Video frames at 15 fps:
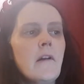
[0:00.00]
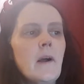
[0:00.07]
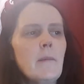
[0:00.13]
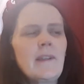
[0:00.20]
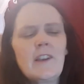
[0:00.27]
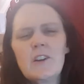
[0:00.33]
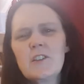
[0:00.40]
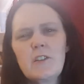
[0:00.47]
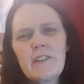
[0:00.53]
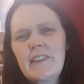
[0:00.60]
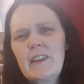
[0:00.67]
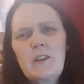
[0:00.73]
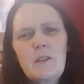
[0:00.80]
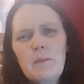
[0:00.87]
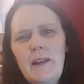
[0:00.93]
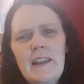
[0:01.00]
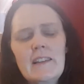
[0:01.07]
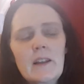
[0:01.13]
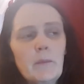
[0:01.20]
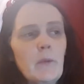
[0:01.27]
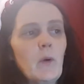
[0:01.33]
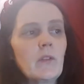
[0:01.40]
I mean you could obviously use them
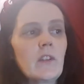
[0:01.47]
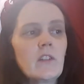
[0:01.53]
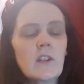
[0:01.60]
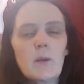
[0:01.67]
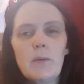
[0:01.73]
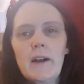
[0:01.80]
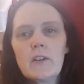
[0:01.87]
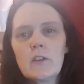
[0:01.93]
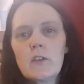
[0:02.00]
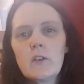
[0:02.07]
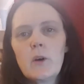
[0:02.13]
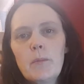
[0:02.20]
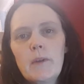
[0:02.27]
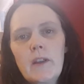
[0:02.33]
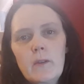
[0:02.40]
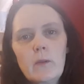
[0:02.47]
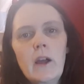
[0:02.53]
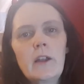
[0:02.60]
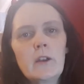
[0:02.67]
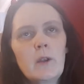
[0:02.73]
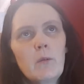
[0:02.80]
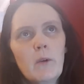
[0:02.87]
anytime you wanted to but I just because
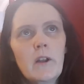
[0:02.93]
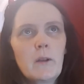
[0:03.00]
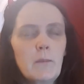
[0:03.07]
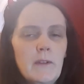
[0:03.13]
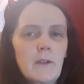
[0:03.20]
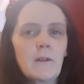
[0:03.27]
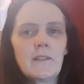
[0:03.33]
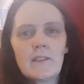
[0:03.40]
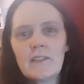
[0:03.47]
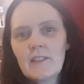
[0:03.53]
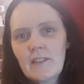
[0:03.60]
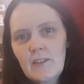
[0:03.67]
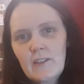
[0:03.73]
I knew we were going to be doing